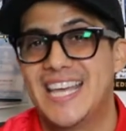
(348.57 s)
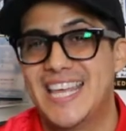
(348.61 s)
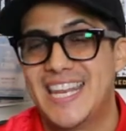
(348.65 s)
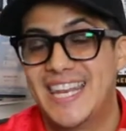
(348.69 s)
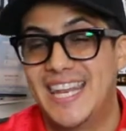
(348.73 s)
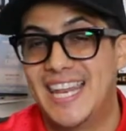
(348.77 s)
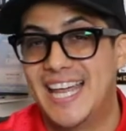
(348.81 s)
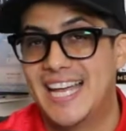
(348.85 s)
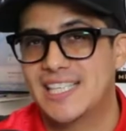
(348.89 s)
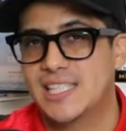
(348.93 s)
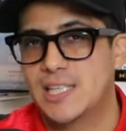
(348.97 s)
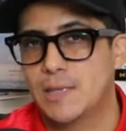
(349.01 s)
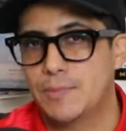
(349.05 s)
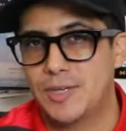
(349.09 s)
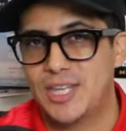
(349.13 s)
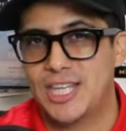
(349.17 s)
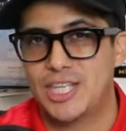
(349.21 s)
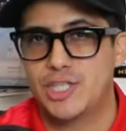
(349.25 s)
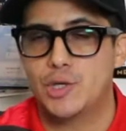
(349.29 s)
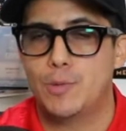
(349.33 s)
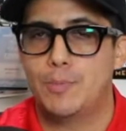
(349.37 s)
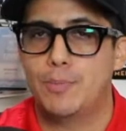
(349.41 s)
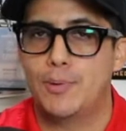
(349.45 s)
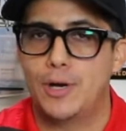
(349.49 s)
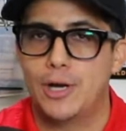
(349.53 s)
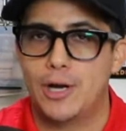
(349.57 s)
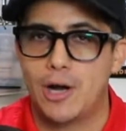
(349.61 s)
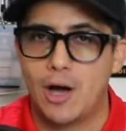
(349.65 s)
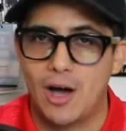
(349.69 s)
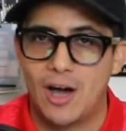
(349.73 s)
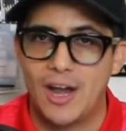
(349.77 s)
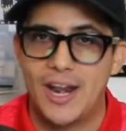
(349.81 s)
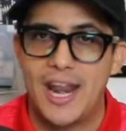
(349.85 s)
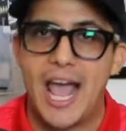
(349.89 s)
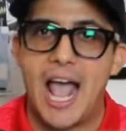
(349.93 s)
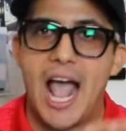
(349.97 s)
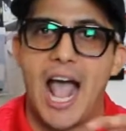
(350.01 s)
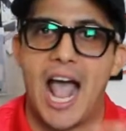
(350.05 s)
not something that you put
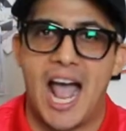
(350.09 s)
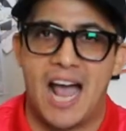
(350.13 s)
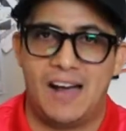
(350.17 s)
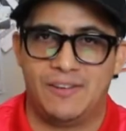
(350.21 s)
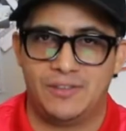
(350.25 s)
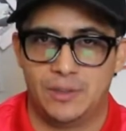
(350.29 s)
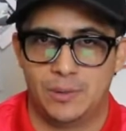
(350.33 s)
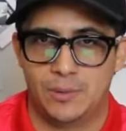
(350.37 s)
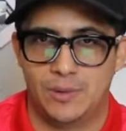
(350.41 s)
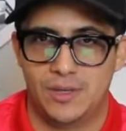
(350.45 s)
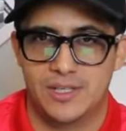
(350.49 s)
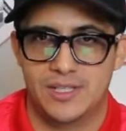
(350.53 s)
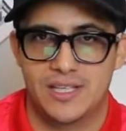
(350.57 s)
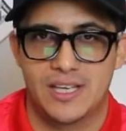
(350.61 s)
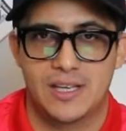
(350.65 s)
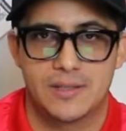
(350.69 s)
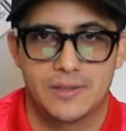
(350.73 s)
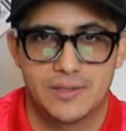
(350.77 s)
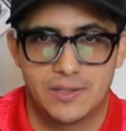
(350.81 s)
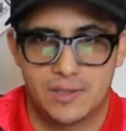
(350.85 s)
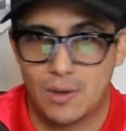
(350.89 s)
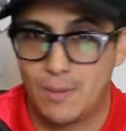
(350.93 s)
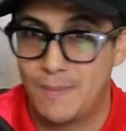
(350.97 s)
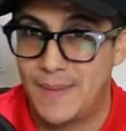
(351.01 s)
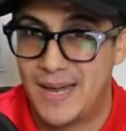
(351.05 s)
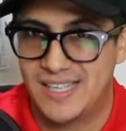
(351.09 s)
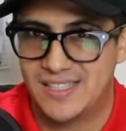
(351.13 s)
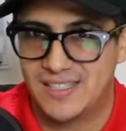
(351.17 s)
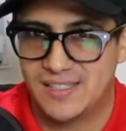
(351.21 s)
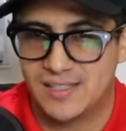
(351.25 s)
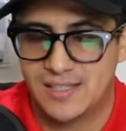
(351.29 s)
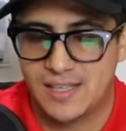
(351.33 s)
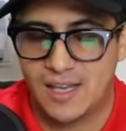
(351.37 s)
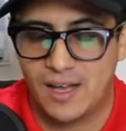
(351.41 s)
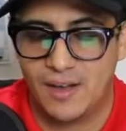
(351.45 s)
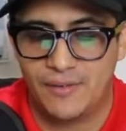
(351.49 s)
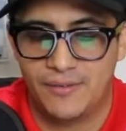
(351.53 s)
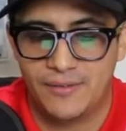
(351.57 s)
on afterwards. So amazing
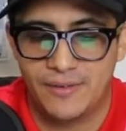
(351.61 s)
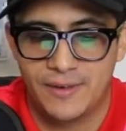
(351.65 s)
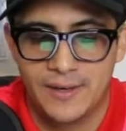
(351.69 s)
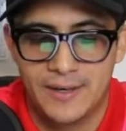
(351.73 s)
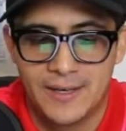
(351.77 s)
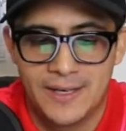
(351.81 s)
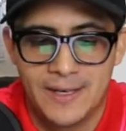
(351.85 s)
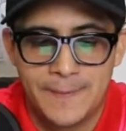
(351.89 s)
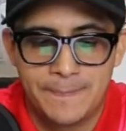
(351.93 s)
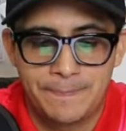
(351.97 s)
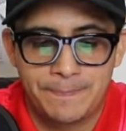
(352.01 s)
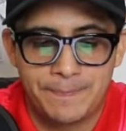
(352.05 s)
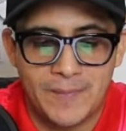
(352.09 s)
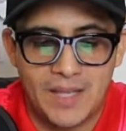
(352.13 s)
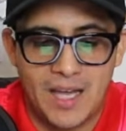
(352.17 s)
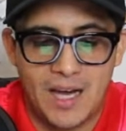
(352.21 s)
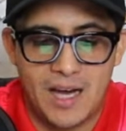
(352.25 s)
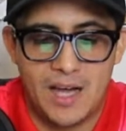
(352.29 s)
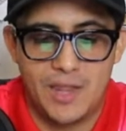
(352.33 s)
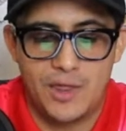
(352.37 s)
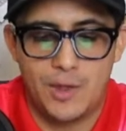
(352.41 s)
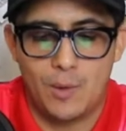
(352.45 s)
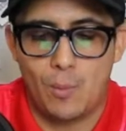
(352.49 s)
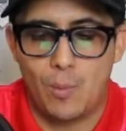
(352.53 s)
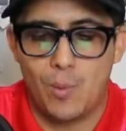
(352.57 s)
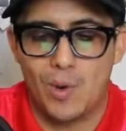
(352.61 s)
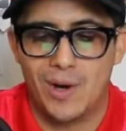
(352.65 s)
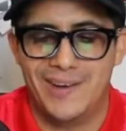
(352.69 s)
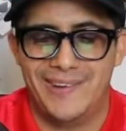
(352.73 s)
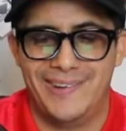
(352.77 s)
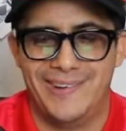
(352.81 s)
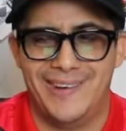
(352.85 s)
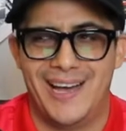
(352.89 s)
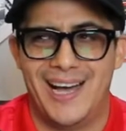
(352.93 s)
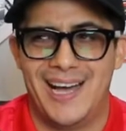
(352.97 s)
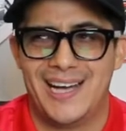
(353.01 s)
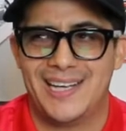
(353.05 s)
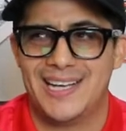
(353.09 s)
stuff. The
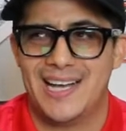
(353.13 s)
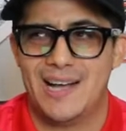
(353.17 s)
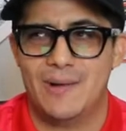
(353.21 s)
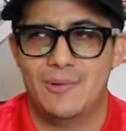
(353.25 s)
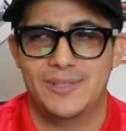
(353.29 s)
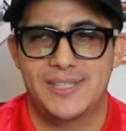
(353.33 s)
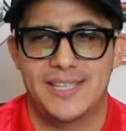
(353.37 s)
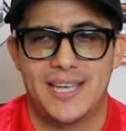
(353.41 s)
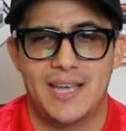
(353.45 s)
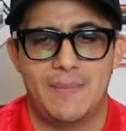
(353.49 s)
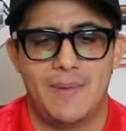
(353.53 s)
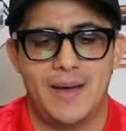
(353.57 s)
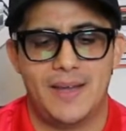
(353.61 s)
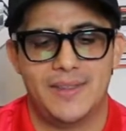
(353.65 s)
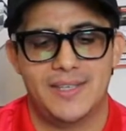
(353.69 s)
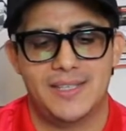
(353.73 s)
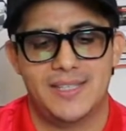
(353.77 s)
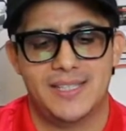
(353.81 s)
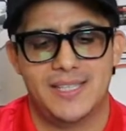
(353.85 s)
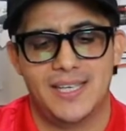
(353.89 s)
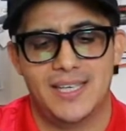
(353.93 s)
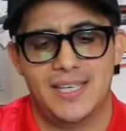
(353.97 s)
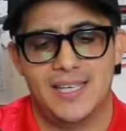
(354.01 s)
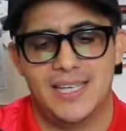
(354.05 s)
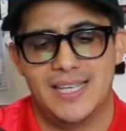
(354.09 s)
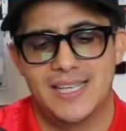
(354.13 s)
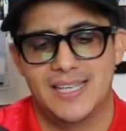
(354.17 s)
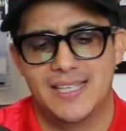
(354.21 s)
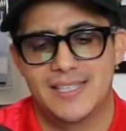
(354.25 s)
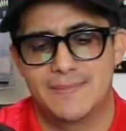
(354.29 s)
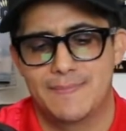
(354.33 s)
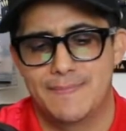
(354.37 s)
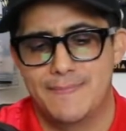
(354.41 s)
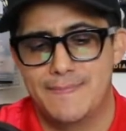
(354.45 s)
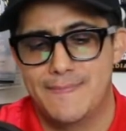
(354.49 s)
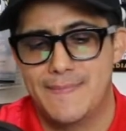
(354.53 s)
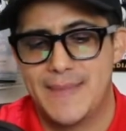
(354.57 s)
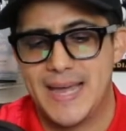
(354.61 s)
one knock I would say about this kit
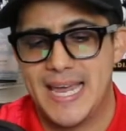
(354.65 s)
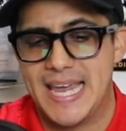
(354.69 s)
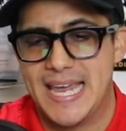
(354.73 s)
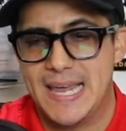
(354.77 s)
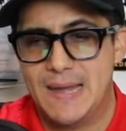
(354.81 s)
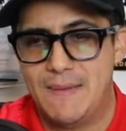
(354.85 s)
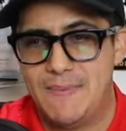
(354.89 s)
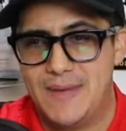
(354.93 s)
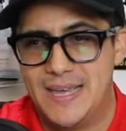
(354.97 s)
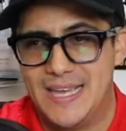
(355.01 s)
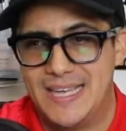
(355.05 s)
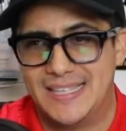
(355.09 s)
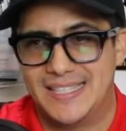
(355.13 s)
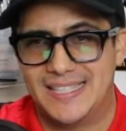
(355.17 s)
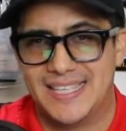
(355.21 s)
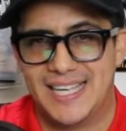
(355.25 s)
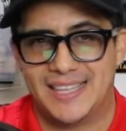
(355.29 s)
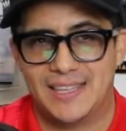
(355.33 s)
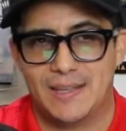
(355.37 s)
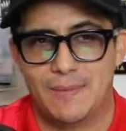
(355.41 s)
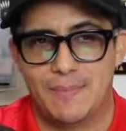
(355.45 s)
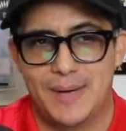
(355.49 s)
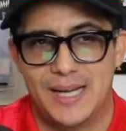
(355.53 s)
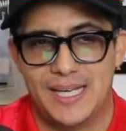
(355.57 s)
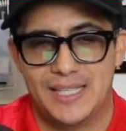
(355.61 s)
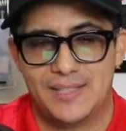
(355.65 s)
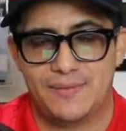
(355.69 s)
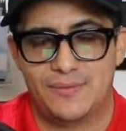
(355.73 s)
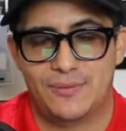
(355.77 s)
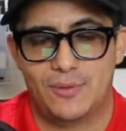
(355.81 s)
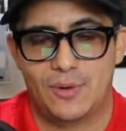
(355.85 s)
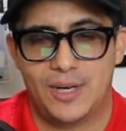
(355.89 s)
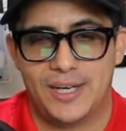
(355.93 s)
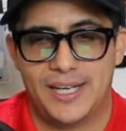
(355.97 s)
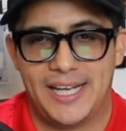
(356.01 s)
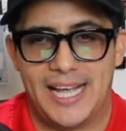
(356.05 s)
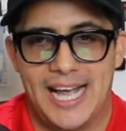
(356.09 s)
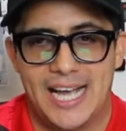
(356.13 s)
is maybe it's not the best
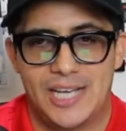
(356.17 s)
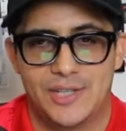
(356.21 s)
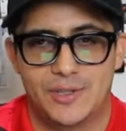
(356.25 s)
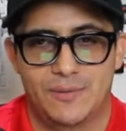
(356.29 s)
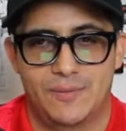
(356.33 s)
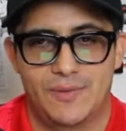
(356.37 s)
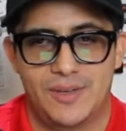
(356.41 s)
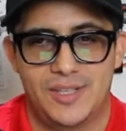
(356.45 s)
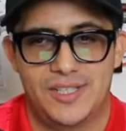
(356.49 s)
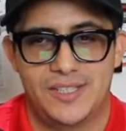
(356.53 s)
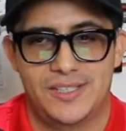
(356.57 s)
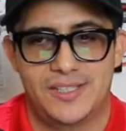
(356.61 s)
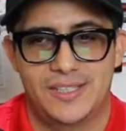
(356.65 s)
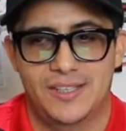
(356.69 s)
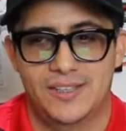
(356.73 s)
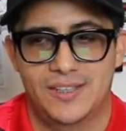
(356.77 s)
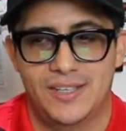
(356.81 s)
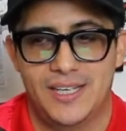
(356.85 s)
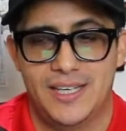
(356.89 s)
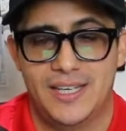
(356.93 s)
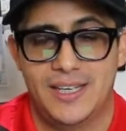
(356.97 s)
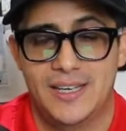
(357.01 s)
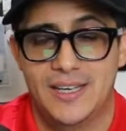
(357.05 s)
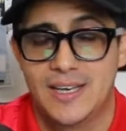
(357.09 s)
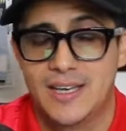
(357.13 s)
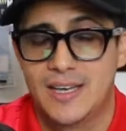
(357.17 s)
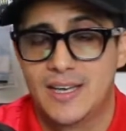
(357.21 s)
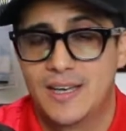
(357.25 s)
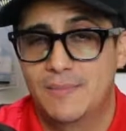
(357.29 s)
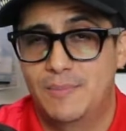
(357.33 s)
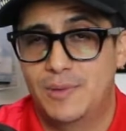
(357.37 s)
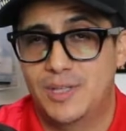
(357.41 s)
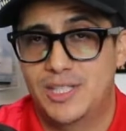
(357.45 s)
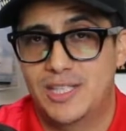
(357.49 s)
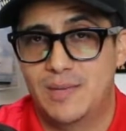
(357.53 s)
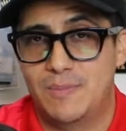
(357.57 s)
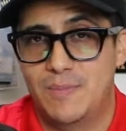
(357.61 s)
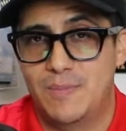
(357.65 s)
for casual versatility,
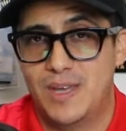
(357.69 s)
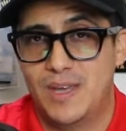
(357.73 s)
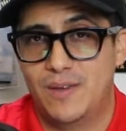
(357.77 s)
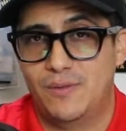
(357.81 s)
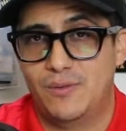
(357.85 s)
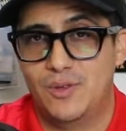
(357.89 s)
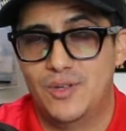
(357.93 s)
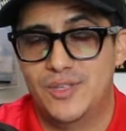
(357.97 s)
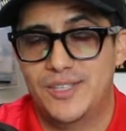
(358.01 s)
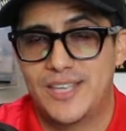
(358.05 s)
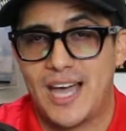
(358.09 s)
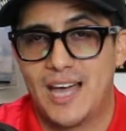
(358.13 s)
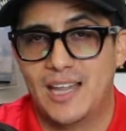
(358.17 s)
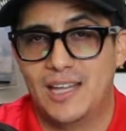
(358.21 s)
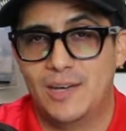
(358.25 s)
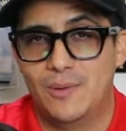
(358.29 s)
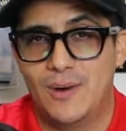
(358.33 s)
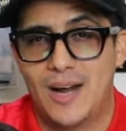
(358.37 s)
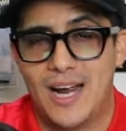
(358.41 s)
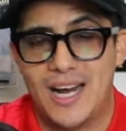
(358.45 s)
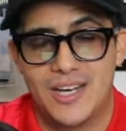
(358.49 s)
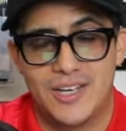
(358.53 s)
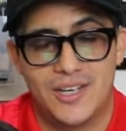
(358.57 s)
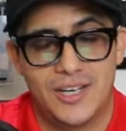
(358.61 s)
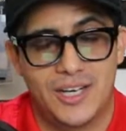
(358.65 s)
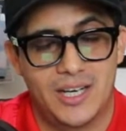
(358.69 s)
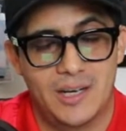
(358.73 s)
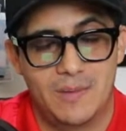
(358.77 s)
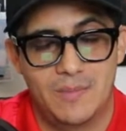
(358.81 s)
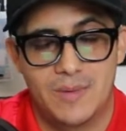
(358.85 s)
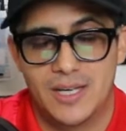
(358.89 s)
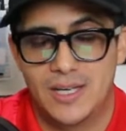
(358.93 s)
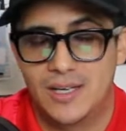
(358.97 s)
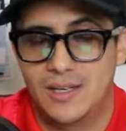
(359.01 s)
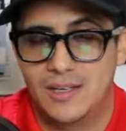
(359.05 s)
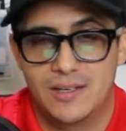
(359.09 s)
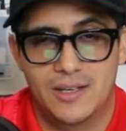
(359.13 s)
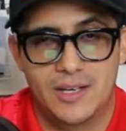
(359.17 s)
but to me, if you style it right, you're gonna
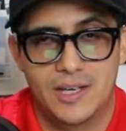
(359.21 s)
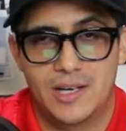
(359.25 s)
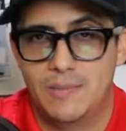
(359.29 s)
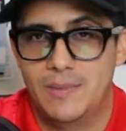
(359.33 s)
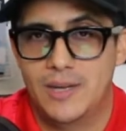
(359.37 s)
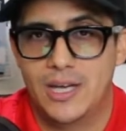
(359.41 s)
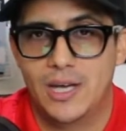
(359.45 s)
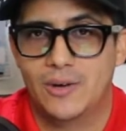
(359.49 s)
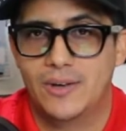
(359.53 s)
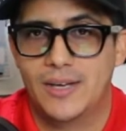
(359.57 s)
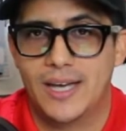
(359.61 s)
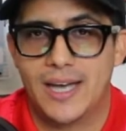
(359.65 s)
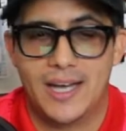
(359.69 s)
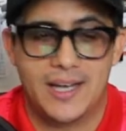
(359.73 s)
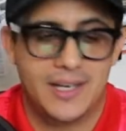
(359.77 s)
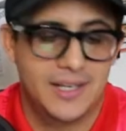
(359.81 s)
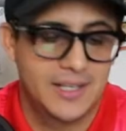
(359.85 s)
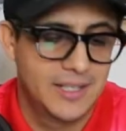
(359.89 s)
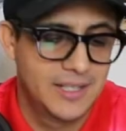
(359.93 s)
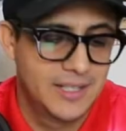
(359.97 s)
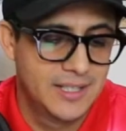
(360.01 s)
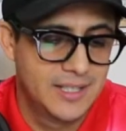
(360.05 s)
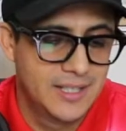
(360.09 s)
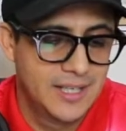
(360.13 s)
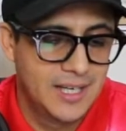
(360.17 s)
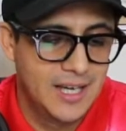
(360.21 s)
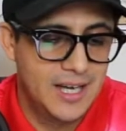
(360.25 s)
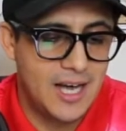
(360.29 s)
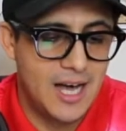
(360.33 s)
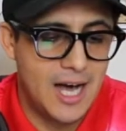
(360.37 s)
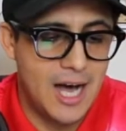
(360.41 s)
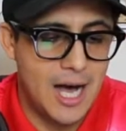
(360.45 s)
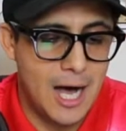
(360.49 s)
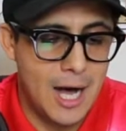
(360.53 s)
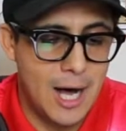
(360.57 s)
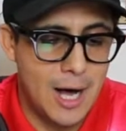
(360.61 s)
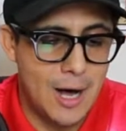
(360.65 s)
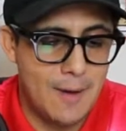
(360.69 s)
be okay.
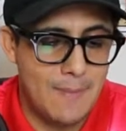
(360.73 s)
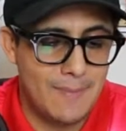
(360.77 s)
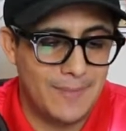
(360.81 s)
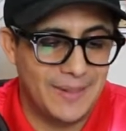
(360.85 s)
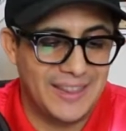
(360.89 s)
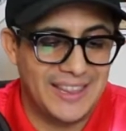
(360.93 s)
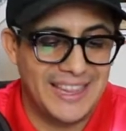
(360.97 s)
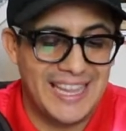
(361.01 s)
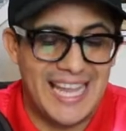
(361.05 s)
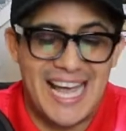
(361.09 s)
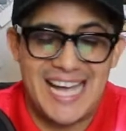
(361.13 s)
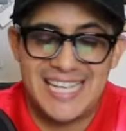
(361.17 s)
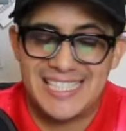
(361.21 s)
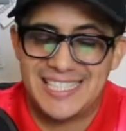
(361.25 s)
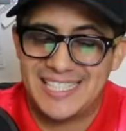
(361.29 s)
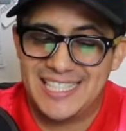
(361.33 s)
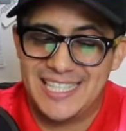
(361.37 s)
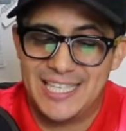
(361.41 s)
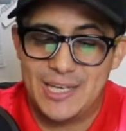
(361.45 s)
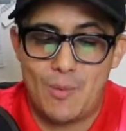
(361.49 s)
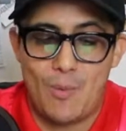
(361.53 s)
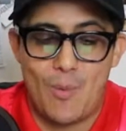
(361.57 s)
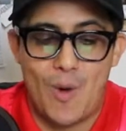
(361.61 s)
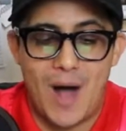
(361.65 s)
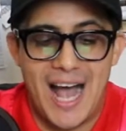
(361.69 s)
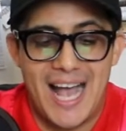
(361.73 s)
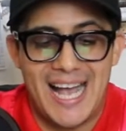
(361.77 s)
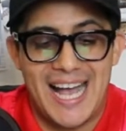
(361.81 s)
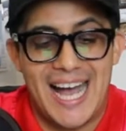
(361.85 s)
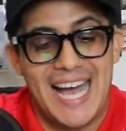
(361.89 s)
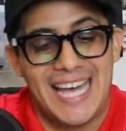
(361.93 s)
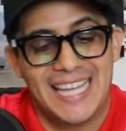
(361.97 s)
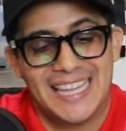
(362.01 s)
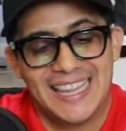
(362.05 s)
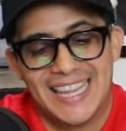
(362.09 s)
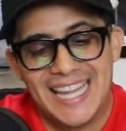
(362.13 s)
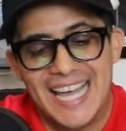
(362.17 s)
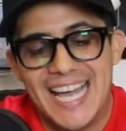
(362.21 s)
Lastly, why
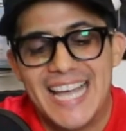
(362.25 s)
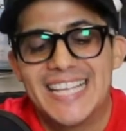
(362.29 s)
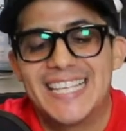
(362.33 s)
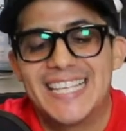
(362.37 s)
I like